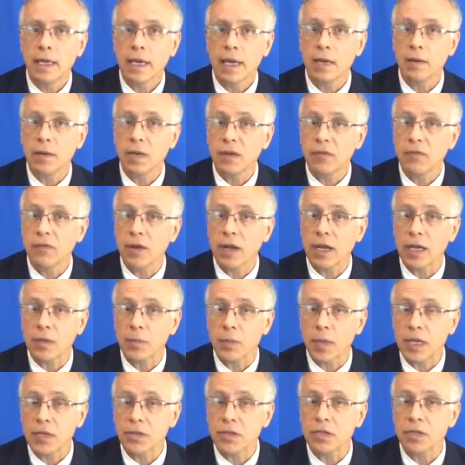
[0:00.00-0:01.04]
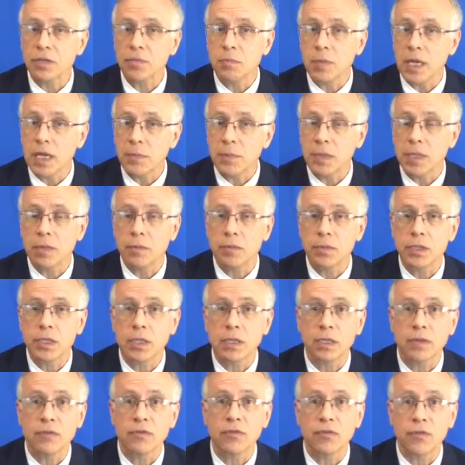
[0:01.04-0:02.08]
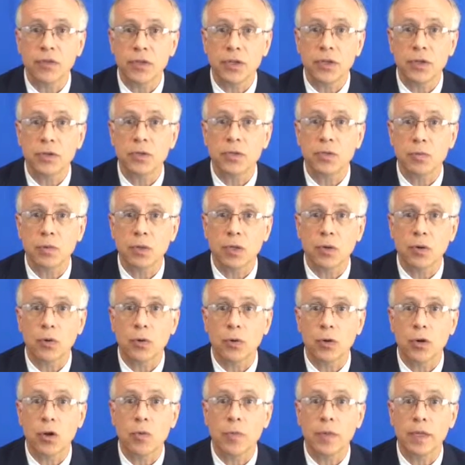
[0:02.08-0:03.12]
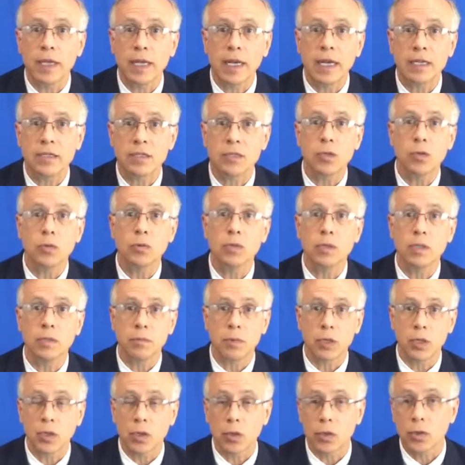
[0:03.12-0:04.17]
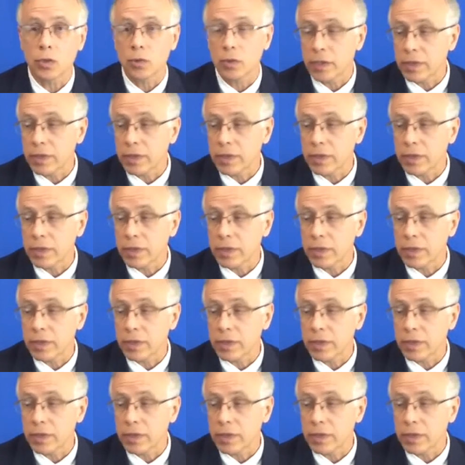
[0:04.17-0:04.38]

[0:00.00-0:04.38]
and in fact patients may be able to live for years with a chordoma that has locally recurred,